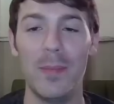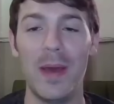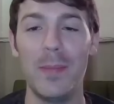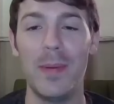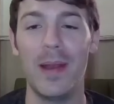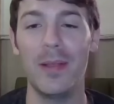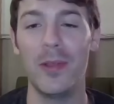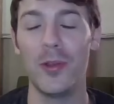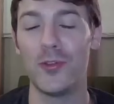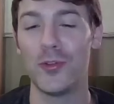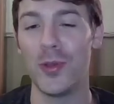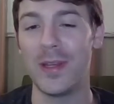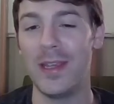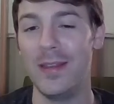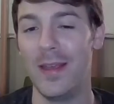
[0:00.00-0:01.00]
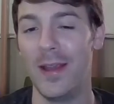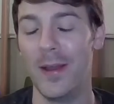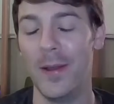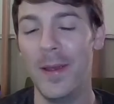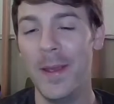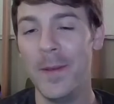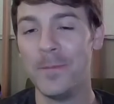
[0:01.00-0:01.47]
It might have been a little tricky
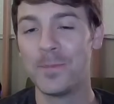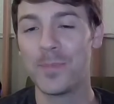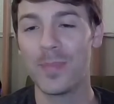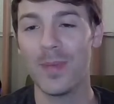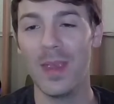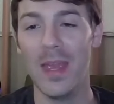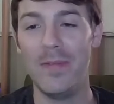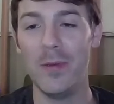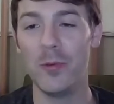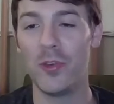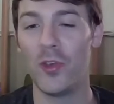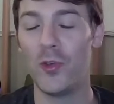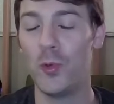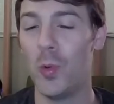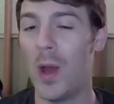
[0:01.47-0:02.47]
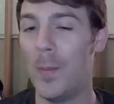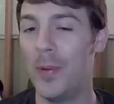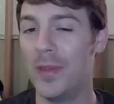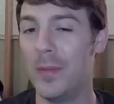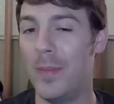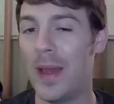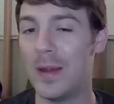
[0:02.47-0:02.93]
there if it was a
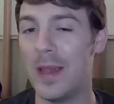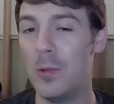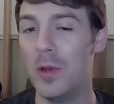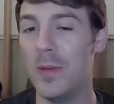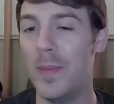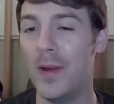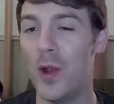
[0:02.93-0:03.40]
Swampert in the back. It would have been